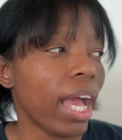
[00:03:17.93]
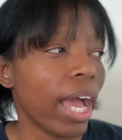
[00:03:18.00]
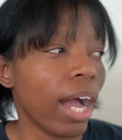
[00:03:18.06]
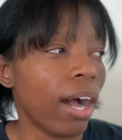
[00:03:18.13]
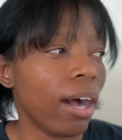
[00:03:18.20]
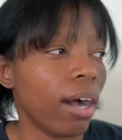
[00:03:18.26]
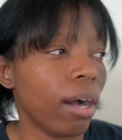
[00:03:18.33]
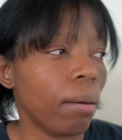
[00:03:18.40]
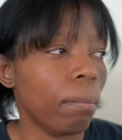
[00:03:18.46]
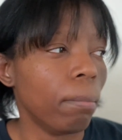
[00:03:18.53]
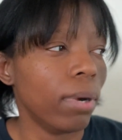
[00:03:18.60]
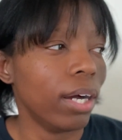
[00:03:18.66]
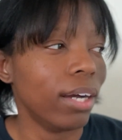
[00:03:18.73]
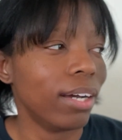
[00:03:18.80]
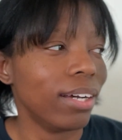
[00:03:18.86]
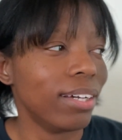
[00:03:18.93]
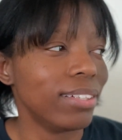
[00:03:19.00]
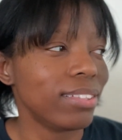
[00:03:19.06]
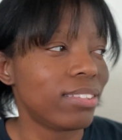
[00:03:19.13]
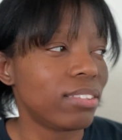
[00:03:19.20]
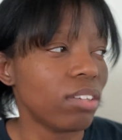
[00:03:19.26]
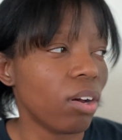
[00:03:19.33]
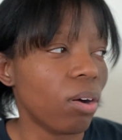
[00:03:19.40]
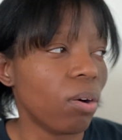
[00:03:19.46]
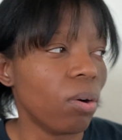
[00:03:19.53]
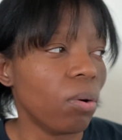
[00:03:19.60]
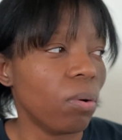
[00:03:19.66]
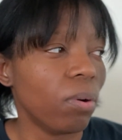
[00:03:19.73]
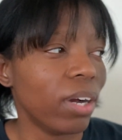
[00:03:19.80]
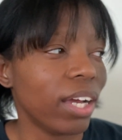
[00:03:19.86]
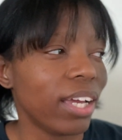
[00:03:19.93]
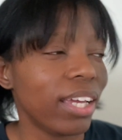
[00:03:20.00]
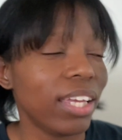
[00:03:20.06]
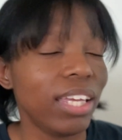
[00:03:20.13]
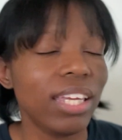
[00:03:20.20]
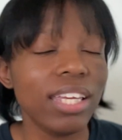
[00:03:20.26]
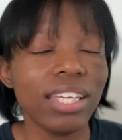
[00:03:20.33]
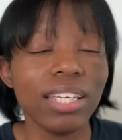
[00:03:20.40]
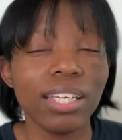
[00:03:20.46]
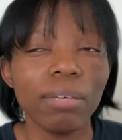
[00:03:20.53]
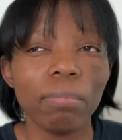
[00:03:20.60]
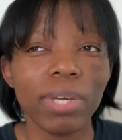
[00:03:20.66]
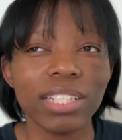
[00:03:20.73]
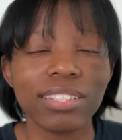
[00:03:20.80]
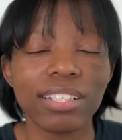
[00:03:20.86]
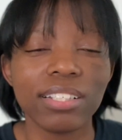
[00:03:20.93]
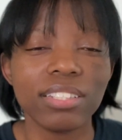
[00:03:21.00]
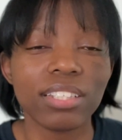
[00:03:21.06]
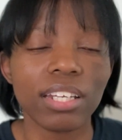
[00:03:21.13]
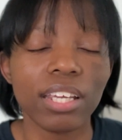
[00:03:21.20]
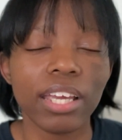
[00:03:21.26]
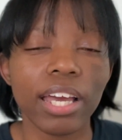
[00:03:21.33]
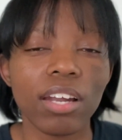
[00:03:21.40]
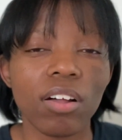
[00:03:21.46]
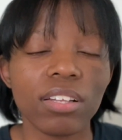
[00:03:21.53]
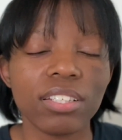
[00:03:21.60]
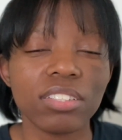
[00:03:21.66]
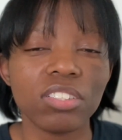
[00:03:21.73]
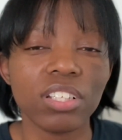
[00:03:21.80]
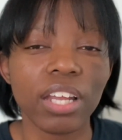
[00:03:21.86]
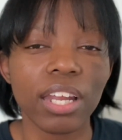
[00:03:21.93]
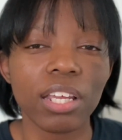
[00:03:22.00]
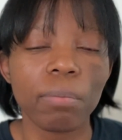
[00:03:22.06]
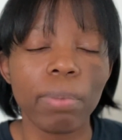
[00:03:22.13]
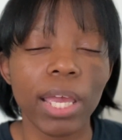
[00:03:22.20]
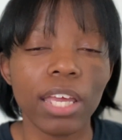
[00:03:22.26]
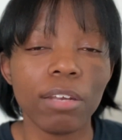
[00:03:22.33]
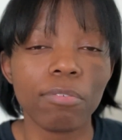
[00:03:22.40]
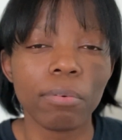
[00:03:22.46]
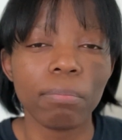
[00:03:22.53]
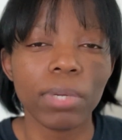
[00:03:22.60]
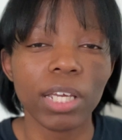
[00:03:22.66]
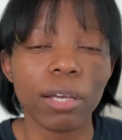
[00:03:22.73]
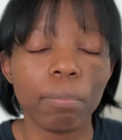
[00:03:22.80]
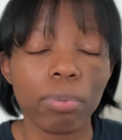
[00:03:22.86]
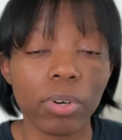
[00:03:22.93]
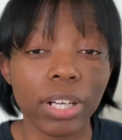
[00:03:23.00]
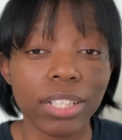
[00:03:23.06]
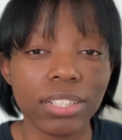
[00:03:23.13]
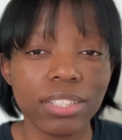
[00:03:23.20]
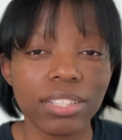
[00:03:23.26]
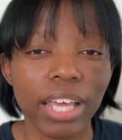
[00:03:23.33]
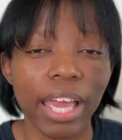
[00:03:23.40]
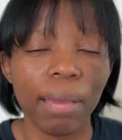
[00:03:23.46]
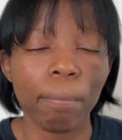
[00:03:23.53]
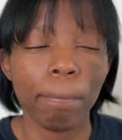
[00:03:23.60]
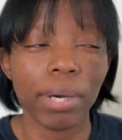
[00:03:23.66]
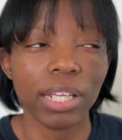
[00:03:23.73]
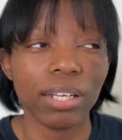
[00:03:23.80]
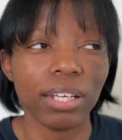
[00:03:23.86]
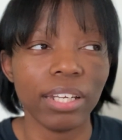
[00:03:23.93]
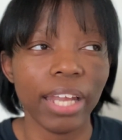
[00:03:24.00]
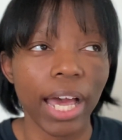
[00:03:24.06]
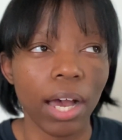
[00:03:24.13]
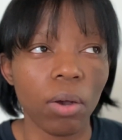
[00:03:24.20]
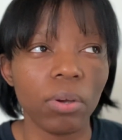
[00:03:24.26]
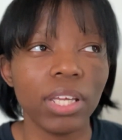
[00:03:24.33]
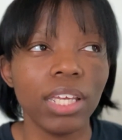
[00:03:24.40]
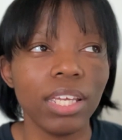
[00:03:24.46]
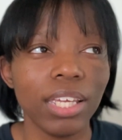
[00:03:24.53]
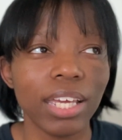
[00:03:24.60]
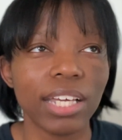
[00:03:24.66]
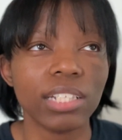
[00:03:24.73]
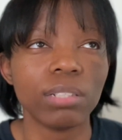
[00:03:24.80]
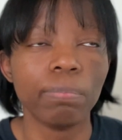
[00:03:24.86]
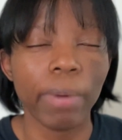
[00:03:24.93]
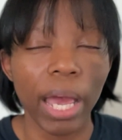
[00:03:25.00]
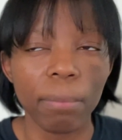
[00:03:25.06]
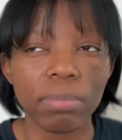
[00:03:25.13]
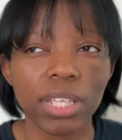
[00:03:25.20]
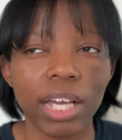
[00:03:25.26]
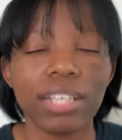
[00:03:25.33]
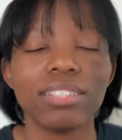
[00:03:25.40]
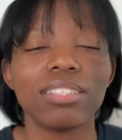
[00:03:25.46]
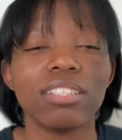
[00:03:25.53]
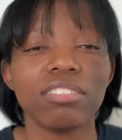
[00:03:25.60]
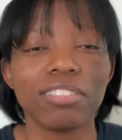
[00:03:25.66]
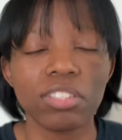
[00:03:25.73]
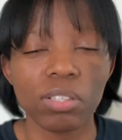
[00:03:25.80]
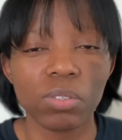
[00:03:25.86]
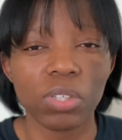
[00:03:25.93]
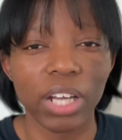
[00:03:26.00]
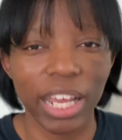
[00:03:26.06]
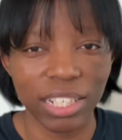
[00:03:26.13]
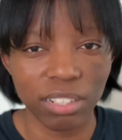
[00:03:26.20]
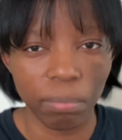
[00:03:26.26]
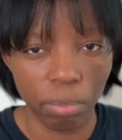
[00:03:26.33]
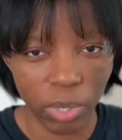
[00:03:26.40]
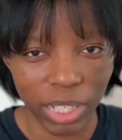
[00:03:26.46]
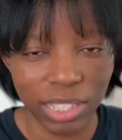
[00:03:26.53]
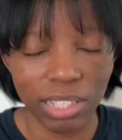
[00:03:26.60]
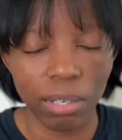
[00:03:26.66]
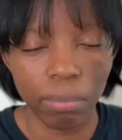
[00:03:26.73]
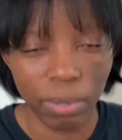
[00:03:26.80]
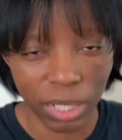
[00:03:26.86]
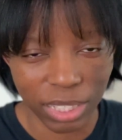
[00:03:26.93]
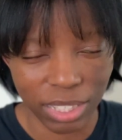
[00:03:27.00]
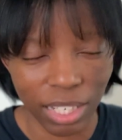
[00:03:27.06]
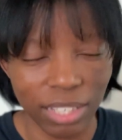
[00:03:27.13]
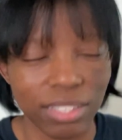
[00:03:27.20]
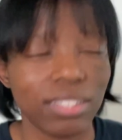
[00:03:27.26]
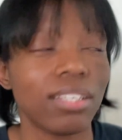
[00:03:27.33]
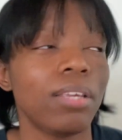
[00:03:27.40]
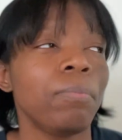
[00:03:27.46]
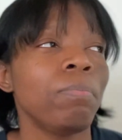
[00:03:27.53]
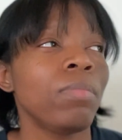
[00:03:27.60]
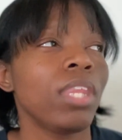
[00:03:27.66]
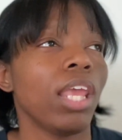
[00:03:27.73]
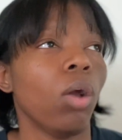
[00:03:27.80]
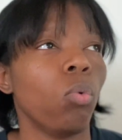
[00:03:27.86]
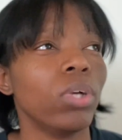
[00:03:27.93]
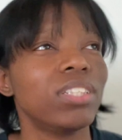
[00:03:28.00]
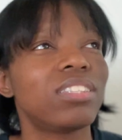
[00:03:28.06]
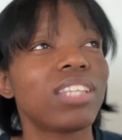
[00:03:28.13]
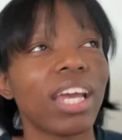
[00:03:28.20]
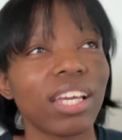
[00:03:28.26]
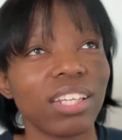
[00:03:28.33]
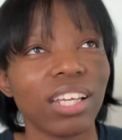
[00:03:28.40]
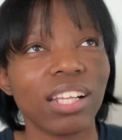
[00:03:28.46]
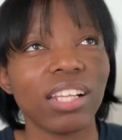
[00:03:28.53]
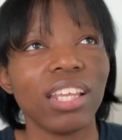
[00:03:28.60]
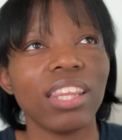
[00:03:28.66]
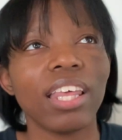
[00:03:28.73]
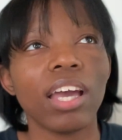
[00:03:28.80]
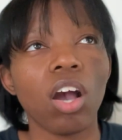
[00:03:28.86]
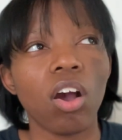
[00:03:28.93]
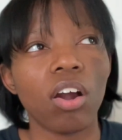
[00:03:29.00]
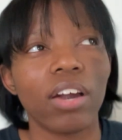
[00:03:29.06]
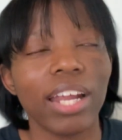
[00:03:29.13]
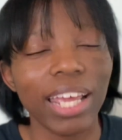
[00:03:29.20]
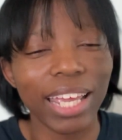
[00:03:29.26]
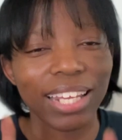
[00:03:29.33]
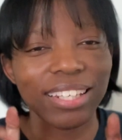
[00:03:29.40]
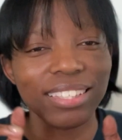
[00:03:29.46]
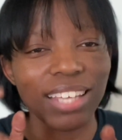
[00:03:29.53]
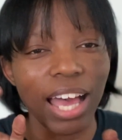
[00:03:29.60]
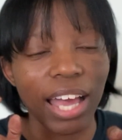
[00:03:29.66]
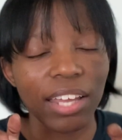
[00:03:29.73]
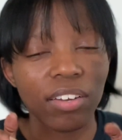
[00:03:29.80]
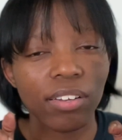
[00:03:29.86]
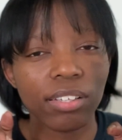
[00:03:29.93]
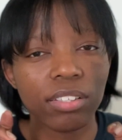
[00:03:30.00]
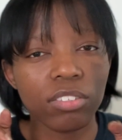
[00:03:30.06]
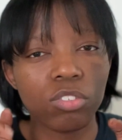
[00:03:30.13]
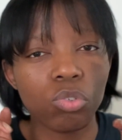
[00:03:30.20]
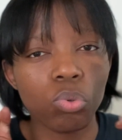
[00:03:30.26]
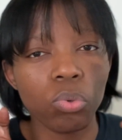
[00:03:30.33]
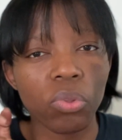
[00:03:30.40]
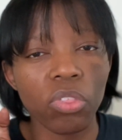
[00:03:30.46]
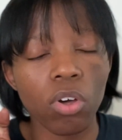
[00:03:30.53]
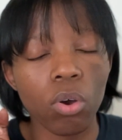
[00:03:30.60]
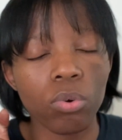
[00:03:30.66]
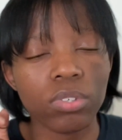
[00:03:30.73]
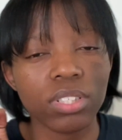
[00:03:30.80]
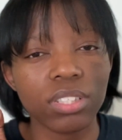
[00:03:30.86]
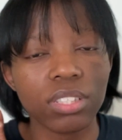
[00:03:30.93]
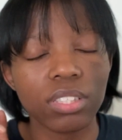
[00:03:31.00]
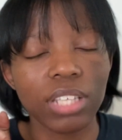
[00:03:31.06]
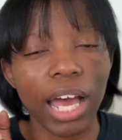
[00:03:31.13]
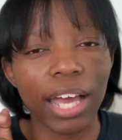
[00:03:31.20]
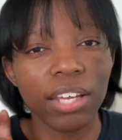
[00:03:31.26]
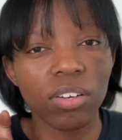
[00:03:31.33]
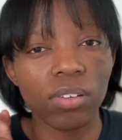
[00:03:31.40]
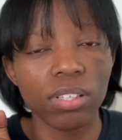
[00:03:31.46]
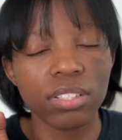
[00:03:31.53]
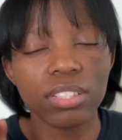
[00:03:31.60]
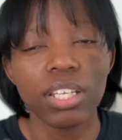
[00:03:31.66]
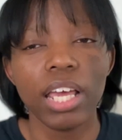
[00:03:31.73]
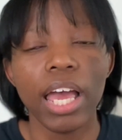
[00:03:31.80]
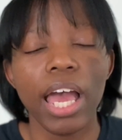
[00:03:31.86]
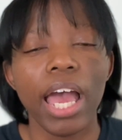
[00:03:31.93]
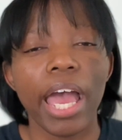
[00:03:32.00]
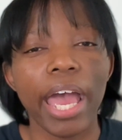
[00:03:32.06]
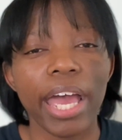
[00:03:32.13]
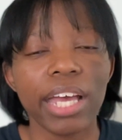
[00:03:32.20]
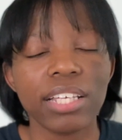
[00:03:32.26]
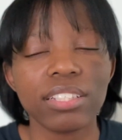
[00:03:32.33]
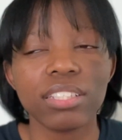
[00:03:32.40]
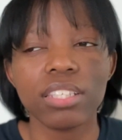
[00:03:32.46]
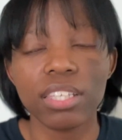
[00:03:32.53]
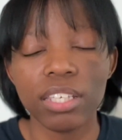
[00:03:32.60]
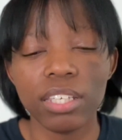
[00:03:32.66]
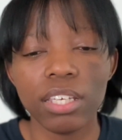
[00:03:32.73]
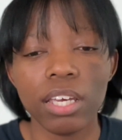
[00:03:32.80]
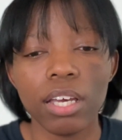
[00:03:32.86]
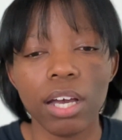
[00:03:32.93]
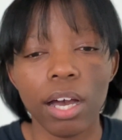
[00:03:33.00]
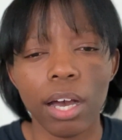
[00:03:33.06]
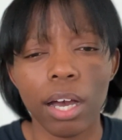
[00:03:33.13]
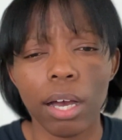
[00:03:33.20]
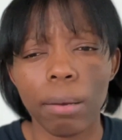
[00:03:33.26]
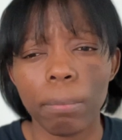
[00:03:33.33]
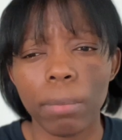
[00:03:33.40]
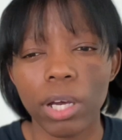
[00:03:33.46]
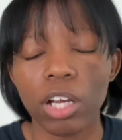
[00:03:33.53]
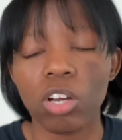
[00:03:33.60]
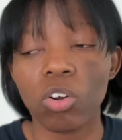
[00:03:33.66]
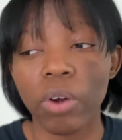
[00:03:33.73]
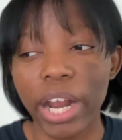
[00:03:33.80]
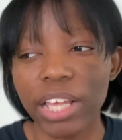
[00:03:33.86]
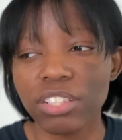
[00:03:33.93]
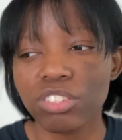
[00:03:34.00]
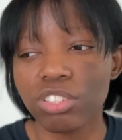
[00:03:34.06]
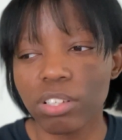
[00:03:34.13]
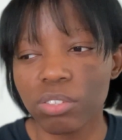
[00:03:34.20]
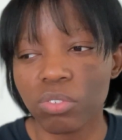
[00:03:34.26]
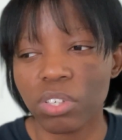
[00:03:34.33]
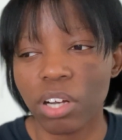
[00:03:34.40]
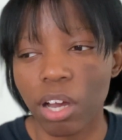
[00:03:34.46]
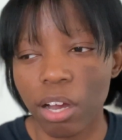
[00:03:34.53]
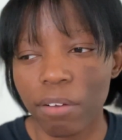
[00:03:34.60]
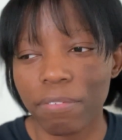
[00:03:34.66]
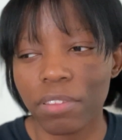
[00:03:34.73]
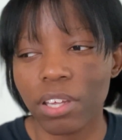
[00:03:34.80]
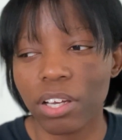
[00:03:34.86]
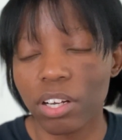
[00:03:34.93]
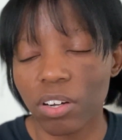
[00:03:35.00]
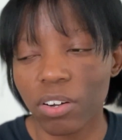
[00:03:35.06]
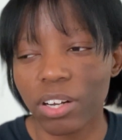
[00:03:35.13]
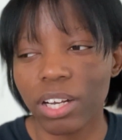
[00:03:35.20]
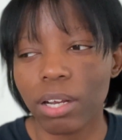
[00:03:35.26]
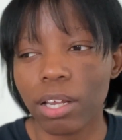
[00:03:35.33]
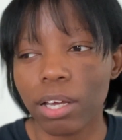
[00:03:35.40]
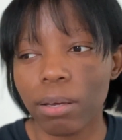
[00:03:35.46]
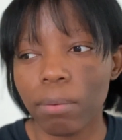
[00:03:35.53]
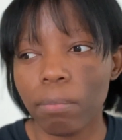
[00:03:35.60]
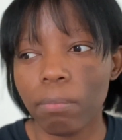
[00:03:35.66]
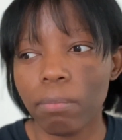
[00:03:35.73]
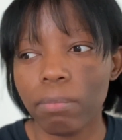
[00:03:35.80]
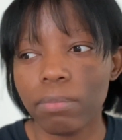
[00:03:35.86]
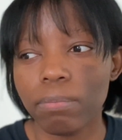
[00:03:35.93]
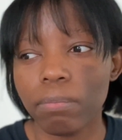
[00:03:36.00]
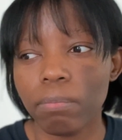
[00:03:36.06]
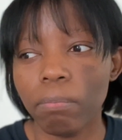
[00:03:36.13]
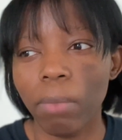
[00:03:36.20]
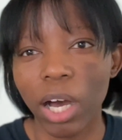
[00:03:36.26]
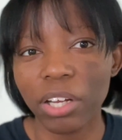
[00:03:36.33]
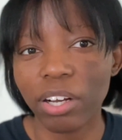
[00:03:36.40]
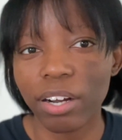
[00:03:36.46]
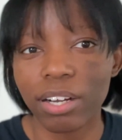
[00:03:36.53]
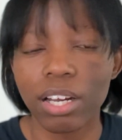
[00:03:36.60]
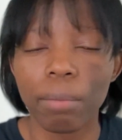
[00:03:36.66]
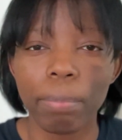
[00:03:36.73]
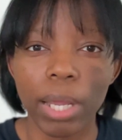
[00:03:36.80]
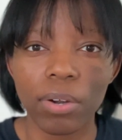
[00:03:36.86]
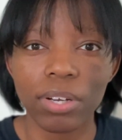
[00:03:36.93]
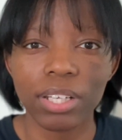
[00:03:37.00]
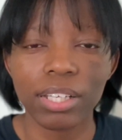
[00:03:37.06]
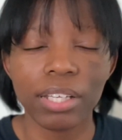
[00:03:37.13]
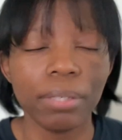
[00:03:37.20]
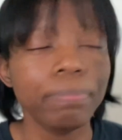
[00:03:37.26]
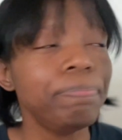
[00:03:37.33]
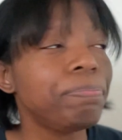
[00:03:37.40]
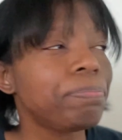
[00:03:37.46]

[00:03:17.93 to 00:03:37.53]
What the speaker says: So he basically said he had all this genetic pain from being a prince, but now he has baptized his children as a prince and princess, which technically they are entitled to those titles as the grandchildren of the current monarch, apparently.